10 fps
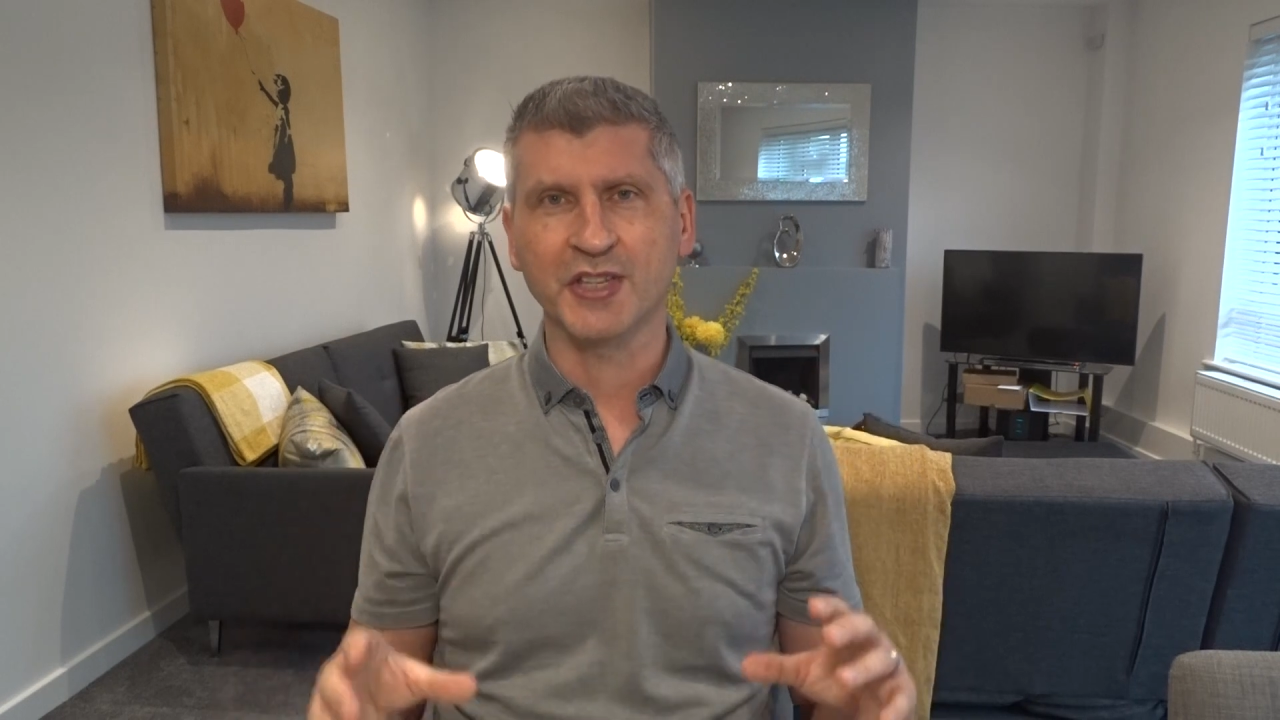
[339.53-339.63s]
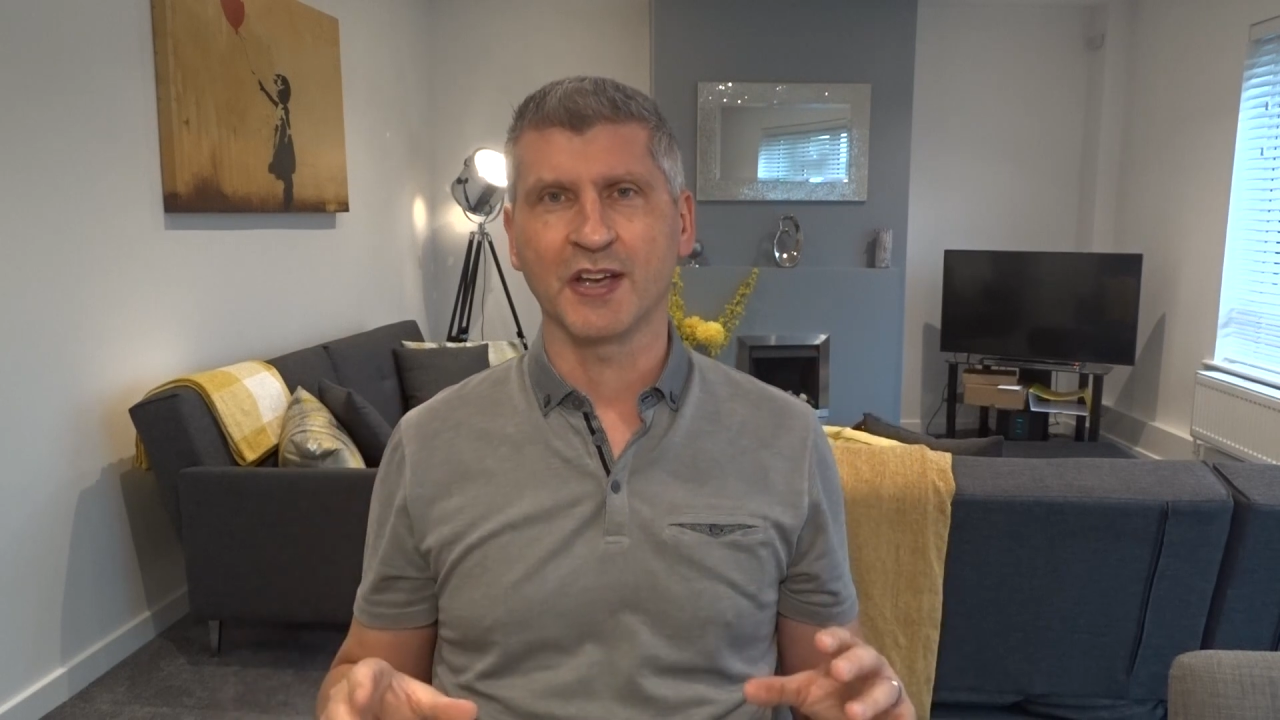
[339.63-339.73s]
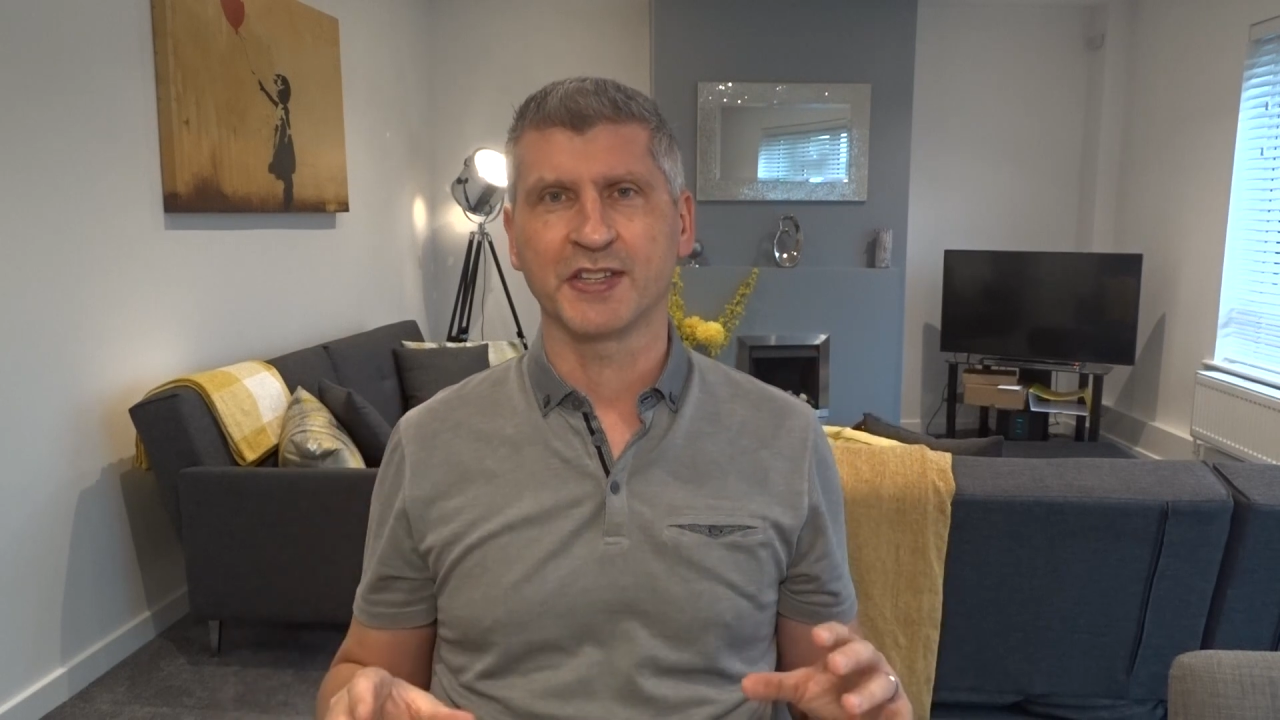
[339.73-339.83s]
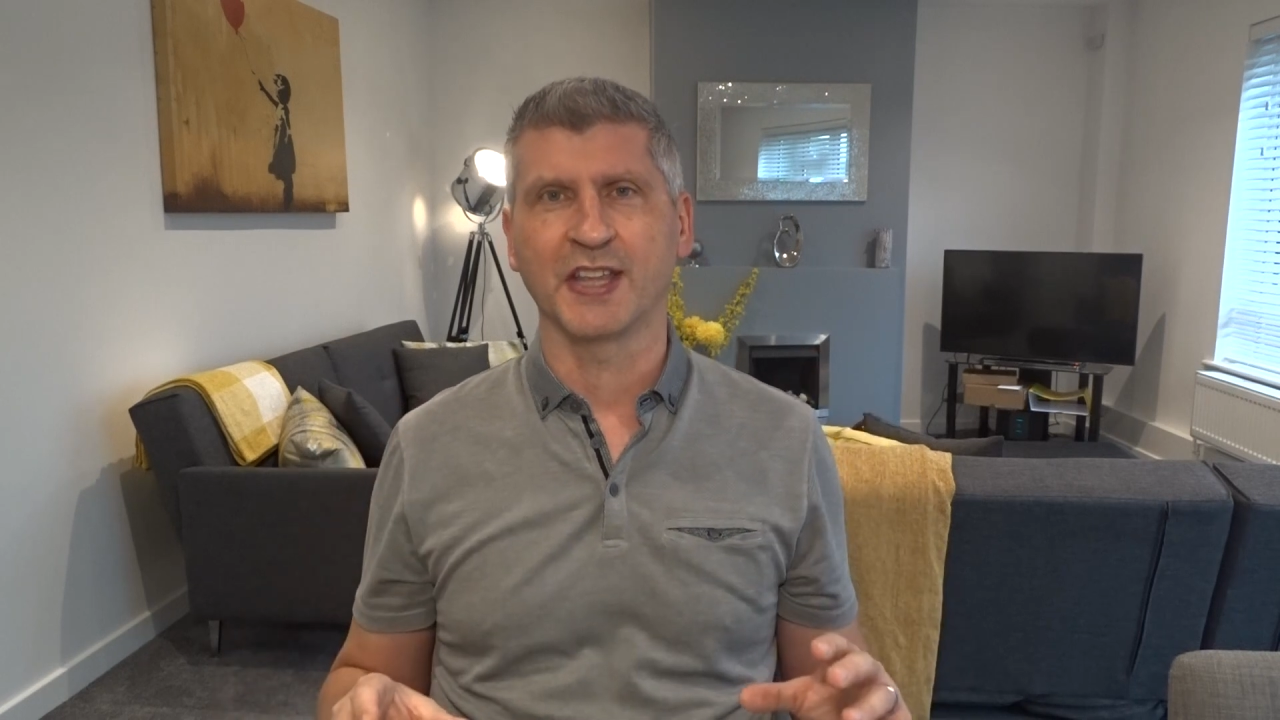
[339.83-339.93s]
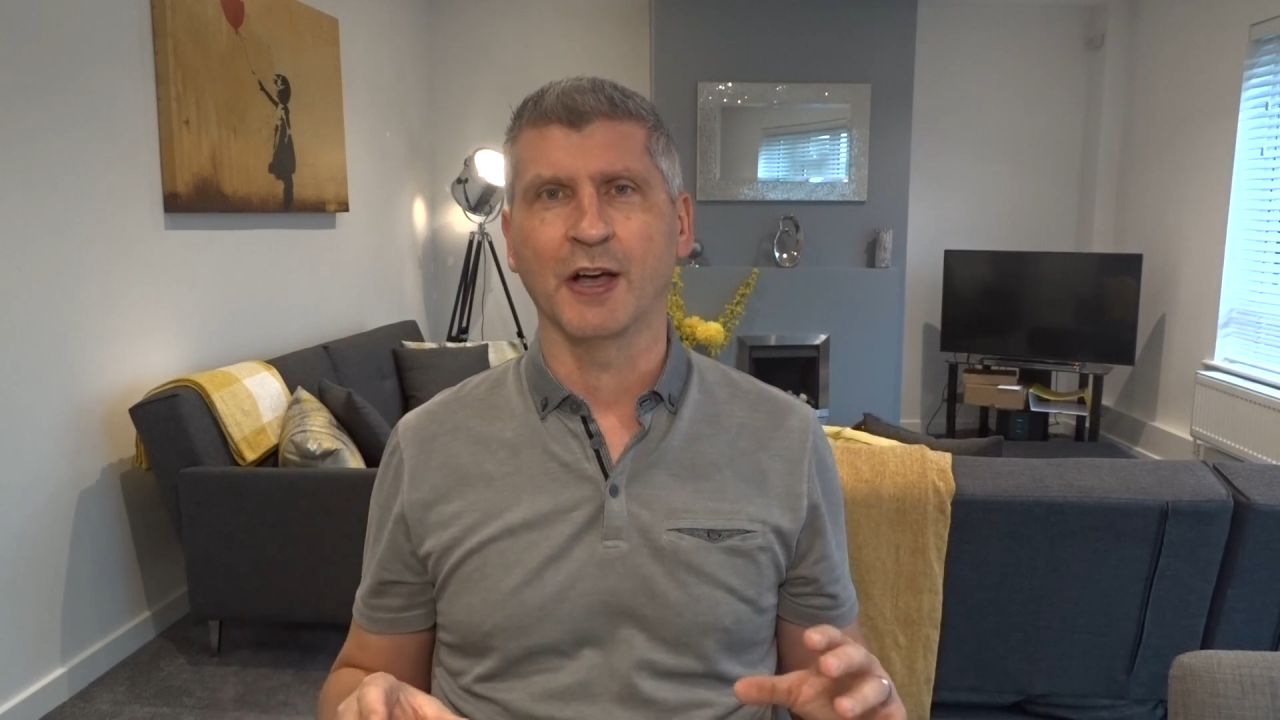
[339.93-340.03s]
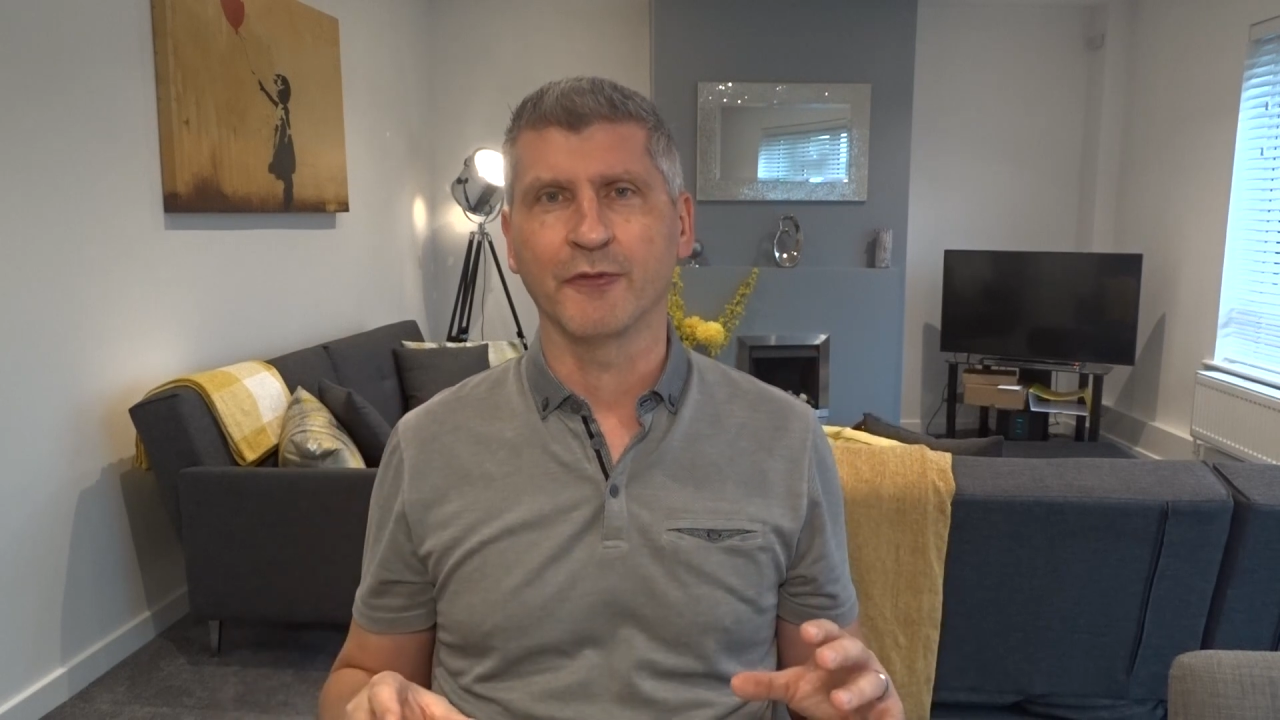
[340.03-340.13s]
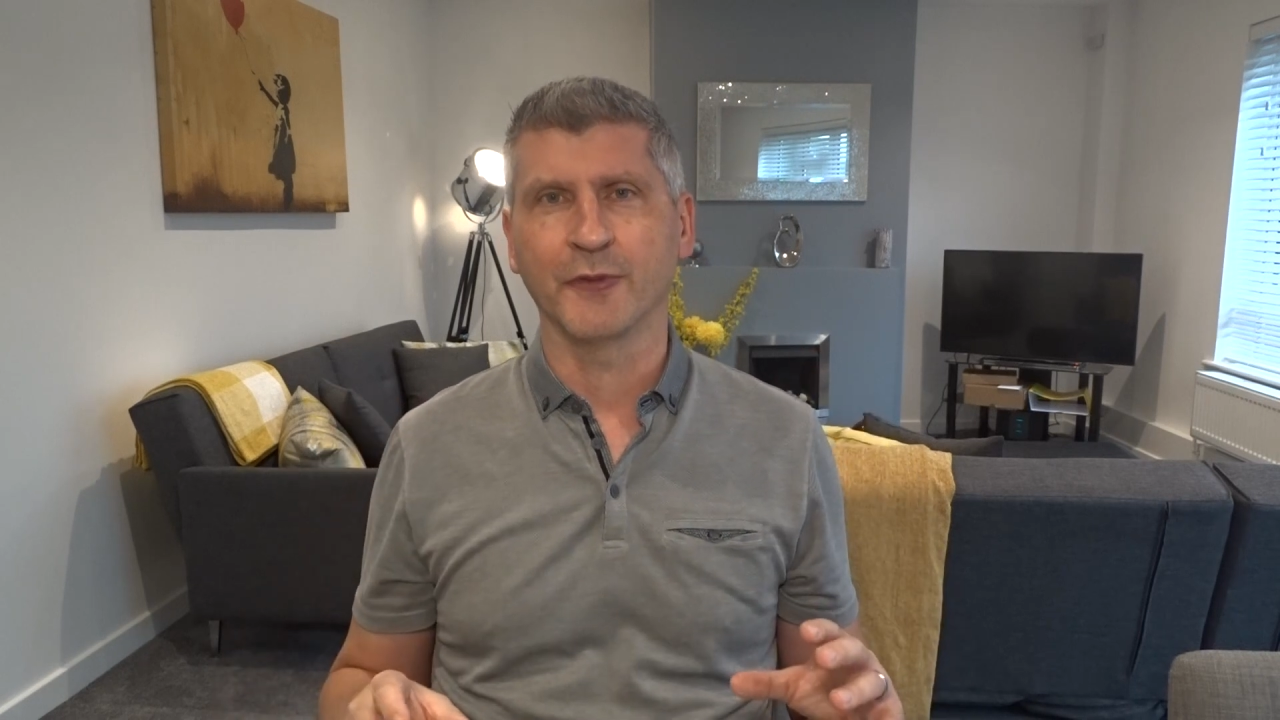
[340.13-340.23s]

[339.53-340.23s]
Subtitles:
ourselves